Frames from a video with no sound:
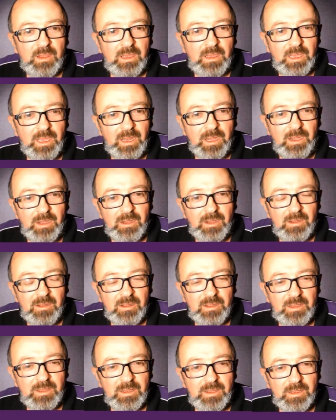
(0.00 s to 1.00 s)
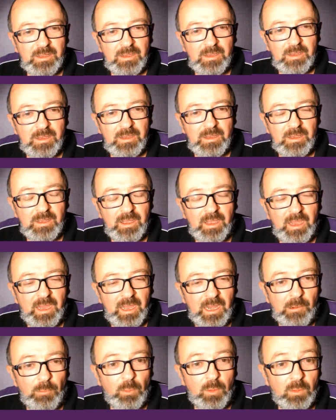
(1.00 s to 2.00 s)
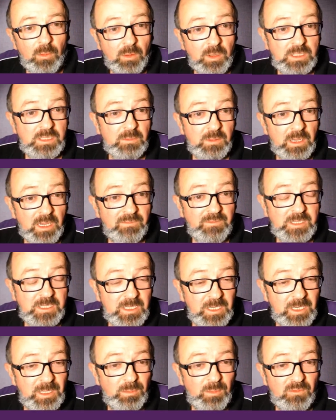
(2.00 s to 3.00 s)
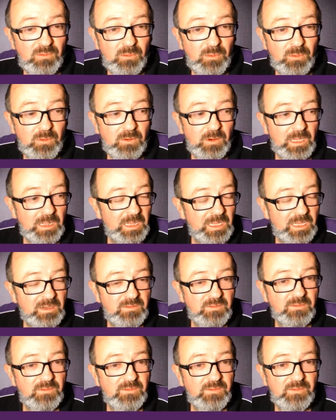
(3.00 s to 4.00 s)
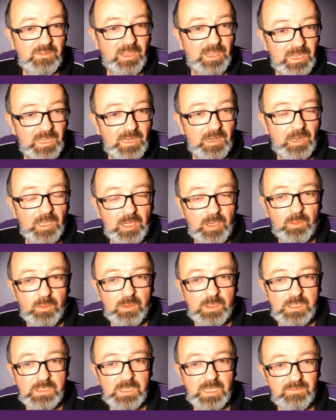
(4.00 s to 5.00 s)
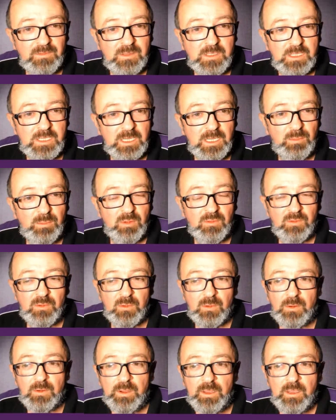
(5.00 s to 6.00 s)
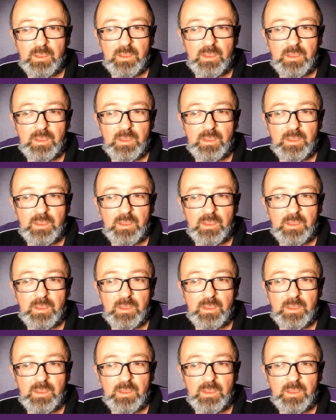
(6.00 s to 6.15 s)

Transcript: and uh, handle coins that we haven't seen before. I love handling coins I haven't seen before.